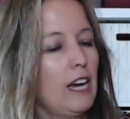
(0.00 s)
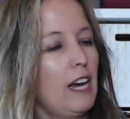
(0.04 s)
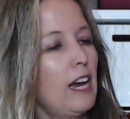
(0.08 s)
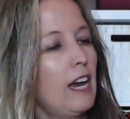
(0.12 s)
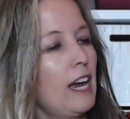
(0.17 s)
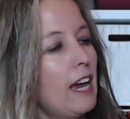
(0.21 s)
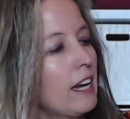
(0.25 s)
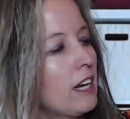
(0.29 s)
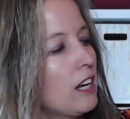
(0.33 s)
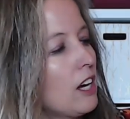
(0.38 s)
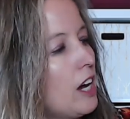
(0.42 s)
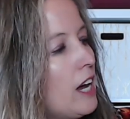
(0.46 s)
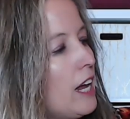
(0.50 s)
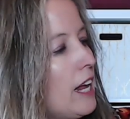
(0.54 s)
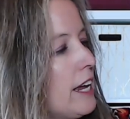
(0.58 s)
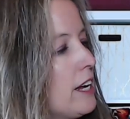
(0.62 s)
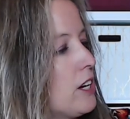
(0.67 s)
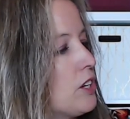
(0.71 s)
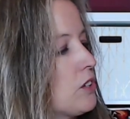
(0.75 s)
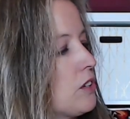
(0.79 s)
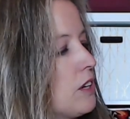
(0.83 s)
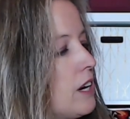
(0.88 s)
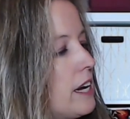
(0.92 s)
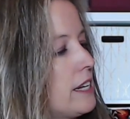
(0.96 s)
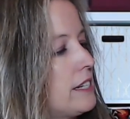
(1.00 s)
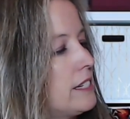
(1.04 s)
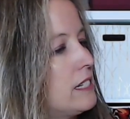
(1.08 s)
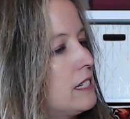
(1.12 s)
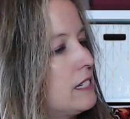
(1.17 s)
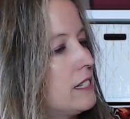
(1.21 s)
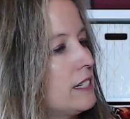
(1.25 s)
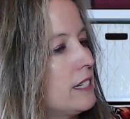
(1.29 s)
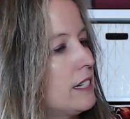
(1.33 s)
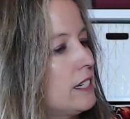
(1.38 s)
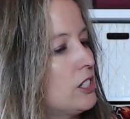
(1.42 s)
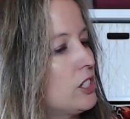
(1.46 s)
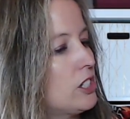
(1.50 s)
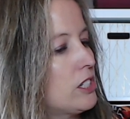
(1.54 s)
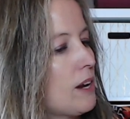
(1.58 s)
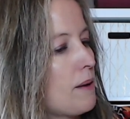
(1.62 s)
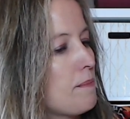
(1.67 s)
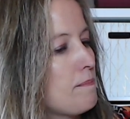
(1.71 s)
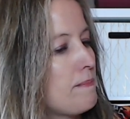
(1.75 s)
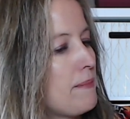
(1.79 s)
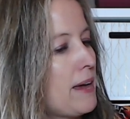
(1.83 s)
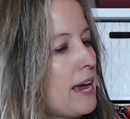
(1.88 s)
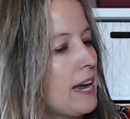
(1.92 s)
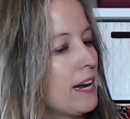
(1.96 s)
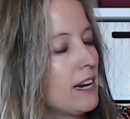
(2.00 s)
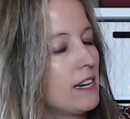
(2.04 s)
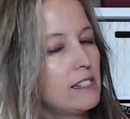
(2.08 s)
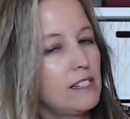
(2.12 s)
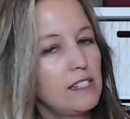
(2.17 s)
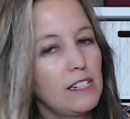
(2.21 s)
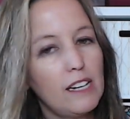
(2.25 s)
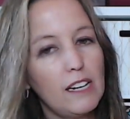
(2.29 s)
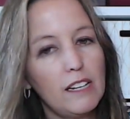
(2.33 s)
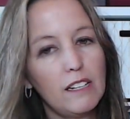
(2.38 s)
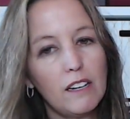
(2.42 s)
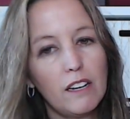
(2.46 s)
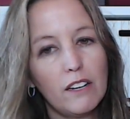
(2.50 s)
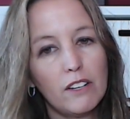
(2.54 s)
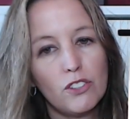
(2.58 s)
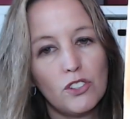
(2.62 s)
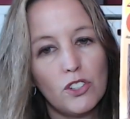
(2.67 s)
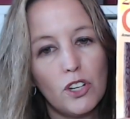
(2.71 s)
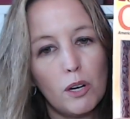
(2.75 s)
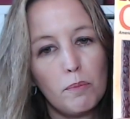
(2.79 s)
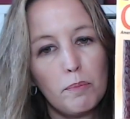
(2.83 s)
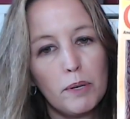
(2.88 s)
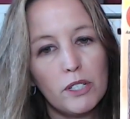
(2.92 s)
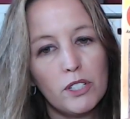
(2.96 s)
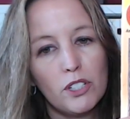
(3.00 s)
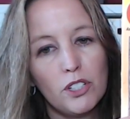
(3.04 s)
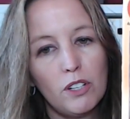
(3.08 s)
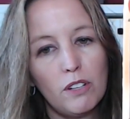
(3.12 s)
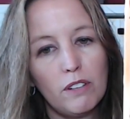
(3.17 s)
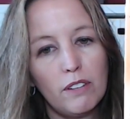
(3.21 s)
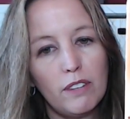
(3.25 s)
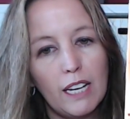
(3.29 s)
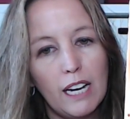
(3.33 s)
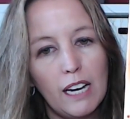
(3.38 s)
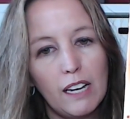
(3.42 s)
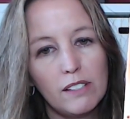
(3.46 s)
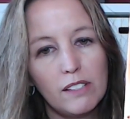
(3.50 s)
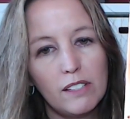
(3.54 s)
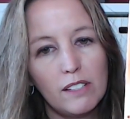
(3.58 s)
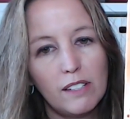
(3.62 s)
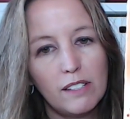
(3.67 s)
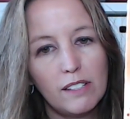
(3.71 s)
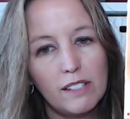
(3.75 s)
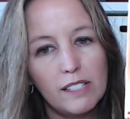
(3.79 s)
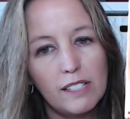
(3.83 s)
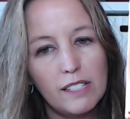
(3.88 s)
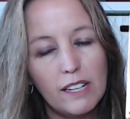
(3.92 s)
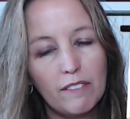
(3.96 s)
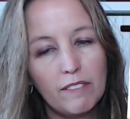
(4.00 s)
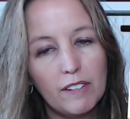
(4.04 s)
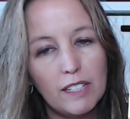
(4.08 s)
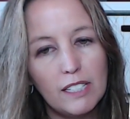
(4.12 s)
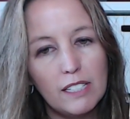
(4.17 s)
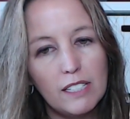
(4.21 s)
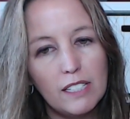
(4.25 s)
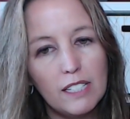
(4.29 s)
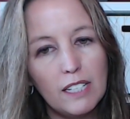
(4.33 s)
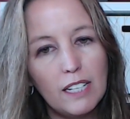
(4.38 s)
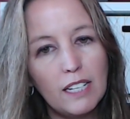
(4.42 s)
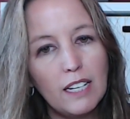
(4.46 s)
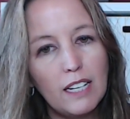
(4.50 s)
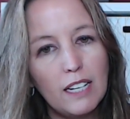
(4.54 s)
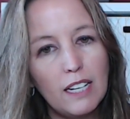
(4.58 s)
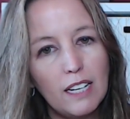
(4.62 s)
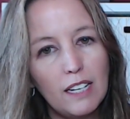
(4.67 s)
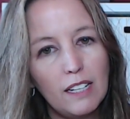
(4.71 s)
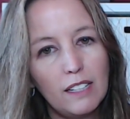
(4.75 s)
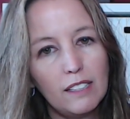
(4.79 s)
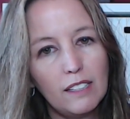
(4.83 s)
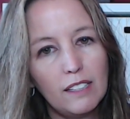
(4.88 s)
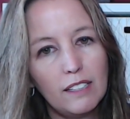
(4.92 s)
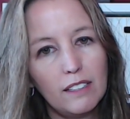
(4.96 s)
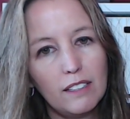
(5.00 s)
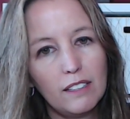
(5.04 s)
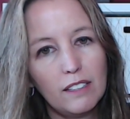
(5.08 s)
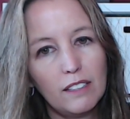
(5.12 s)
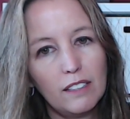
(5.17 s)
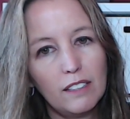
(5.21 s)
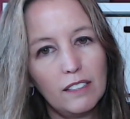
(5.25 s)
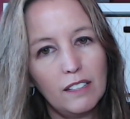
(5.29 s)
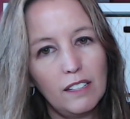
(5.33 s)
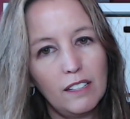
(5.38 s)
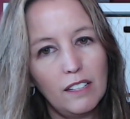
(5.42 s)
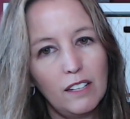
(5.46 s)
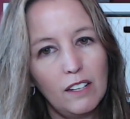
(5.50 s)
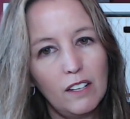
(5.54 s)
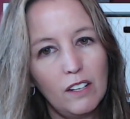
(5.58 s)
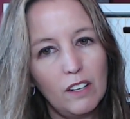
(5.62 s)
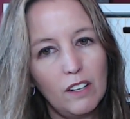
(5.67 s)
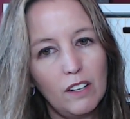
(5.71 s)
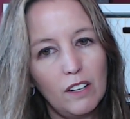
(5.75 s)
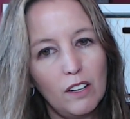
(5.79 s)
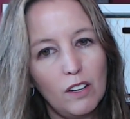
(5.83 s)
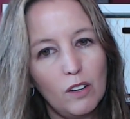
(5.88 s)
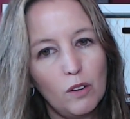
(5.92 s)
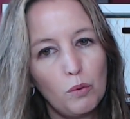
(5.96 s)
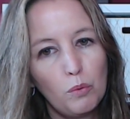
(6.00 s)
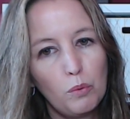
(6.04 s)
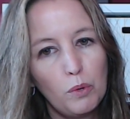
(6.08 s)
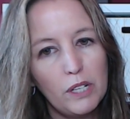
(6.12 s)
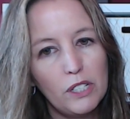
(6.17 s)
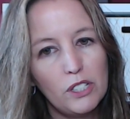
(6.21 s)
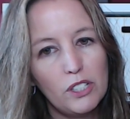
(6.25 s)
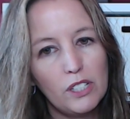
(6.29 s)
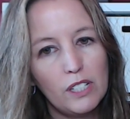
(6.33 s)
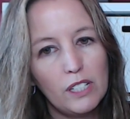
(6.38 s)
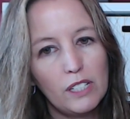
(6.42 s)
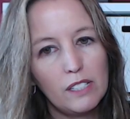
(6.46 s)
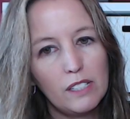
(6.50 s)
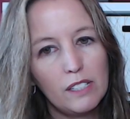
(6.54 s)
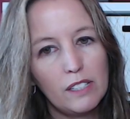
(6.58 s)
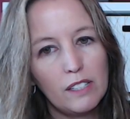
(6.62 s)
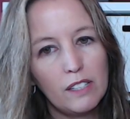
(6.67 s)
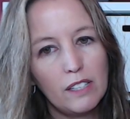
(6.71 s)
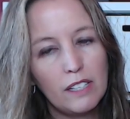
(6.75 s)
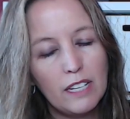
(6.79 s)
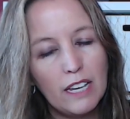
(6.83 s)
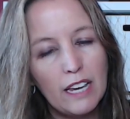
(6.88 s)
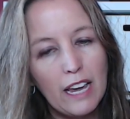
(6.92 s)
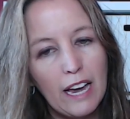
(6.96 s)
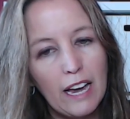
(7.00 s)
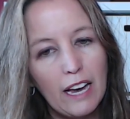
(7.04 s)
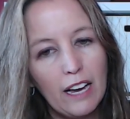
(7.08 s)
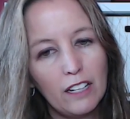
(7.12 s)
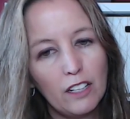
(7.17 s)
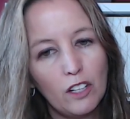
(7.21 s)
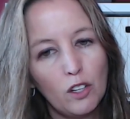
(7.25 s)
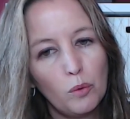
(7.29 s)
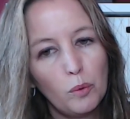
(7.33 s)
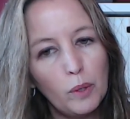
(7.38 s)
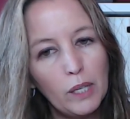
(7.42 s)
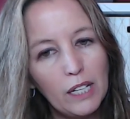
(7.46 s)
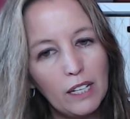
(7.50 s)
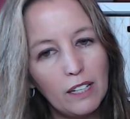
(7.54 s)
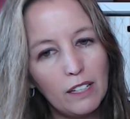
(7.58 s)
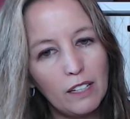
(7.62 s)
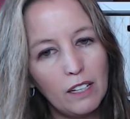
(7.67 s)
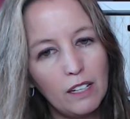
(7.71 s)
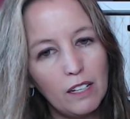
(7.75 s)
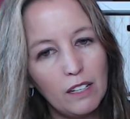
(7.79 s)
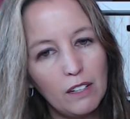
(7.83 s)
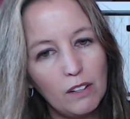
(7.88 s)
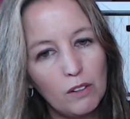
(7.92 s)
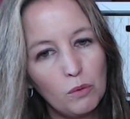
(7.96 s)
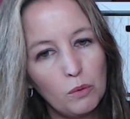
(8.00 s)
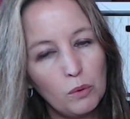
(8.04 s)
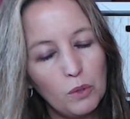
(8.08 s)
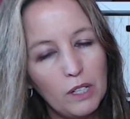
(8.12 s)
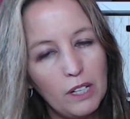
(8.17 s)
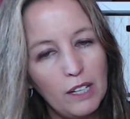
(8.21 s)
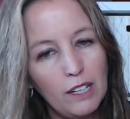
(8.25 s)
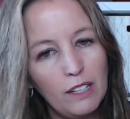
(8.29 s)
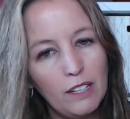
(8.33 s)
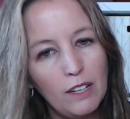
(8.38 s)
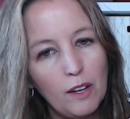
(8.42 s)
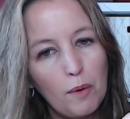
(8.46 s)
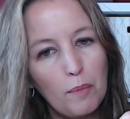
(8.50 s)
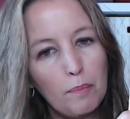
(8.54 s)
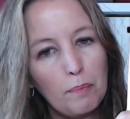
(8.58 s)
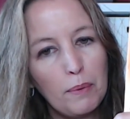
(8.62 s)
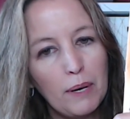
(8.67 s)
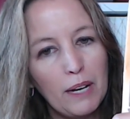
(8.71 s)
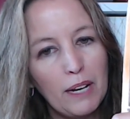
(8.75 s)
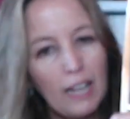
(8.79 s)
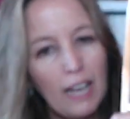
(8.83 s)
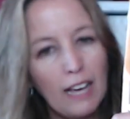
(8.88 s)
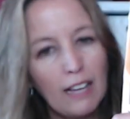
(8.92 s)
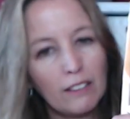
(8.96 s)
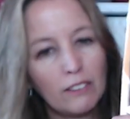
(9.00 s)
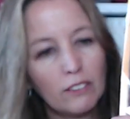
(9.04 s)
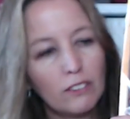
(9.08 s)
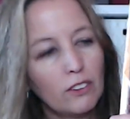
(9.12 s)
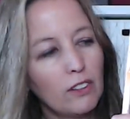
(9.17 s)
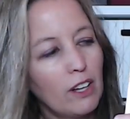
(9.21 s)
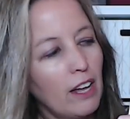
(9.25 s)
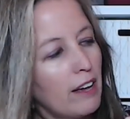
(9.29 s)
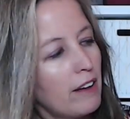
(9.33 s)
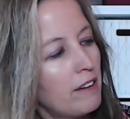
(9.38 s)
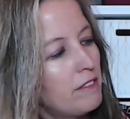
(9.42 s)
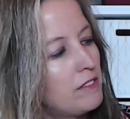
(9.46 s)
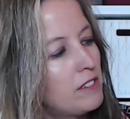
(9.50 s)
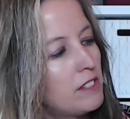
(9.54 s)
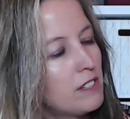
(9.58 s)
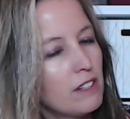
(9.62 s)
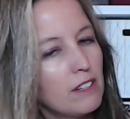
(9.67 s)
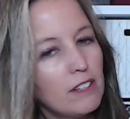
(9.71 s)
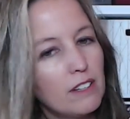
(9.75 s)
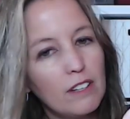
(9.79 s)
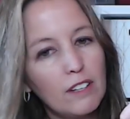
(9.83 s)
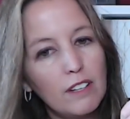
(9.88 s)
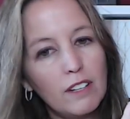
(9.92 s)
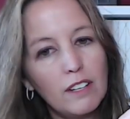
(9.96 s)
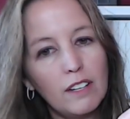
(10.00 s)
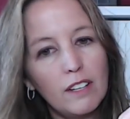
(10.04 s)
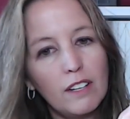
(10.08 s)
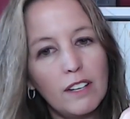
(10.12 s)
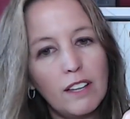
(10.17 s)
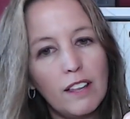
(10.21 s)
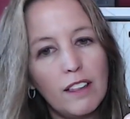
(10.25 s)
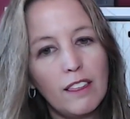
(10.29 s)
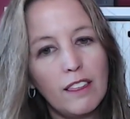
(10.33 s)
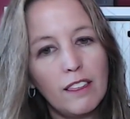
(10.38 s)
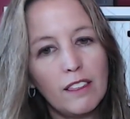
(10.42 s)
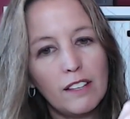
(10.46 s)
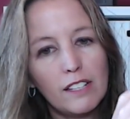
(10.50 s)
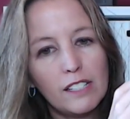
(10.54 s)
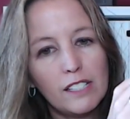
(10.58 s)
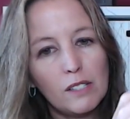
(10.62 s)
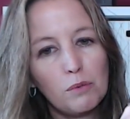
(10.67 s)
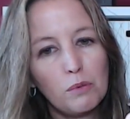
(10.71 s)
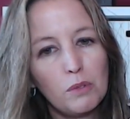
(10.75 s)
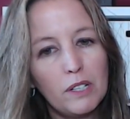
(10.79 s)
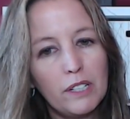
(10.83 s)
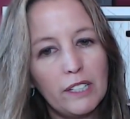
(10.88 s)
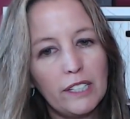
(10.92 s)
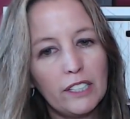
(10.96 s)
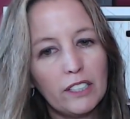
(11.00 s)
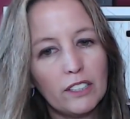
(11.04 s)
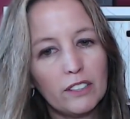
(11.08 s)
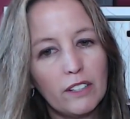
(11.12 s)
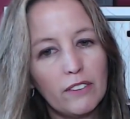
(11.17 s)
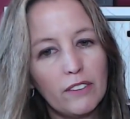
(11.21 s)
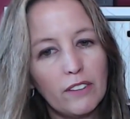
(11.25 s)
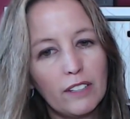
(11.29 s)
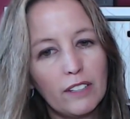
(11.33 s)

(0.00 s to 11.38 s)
I got a cross stitch magazine, October 2017, which is the Halloween one, but I loved this one here on the